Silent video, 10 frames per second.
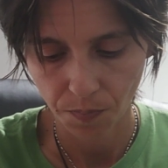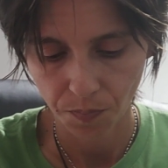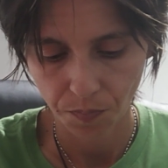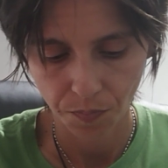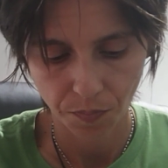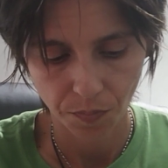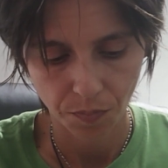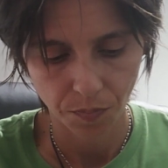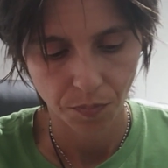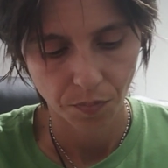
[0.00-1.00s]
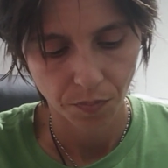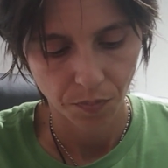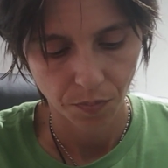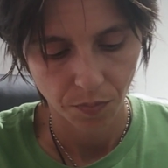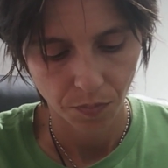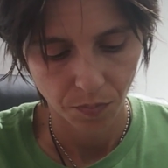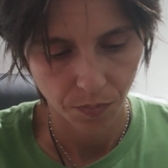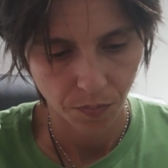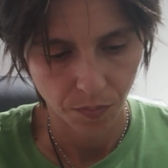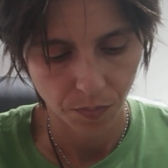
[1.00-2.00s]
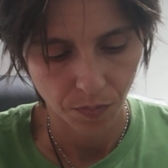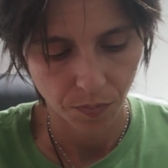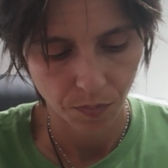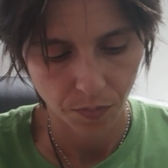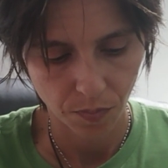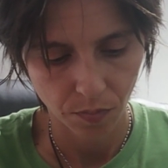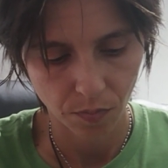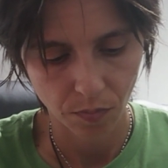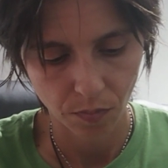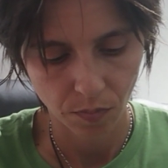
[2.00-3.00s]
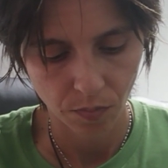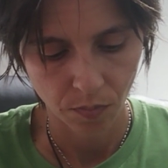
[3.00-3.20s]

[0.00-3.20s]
(no one is talking)